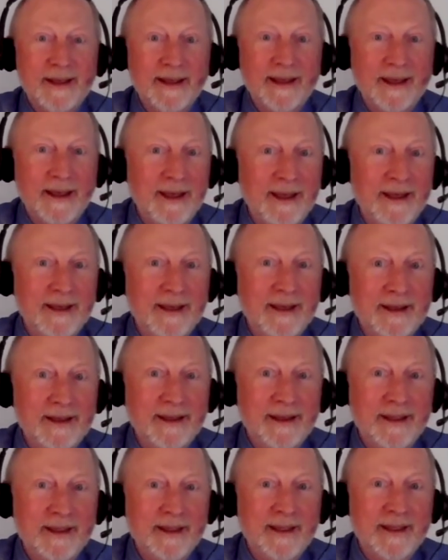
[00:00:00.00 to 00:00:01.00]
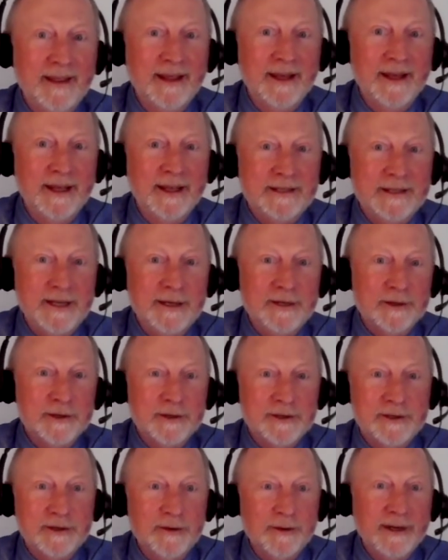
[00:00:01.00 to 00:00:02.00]
in the
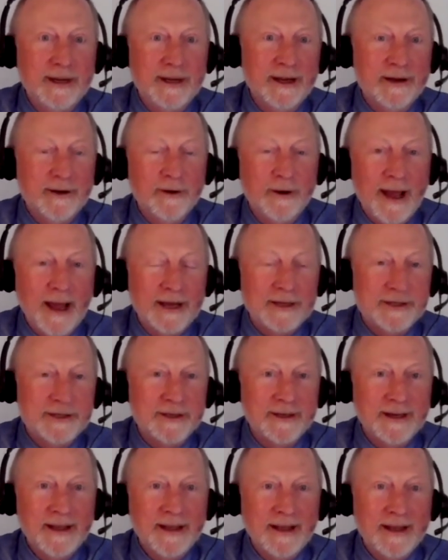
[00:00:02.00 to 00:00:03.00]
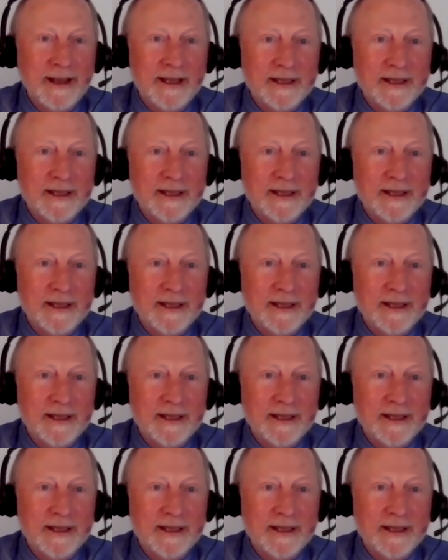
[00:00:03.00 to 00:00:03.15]
teacher-student interaction is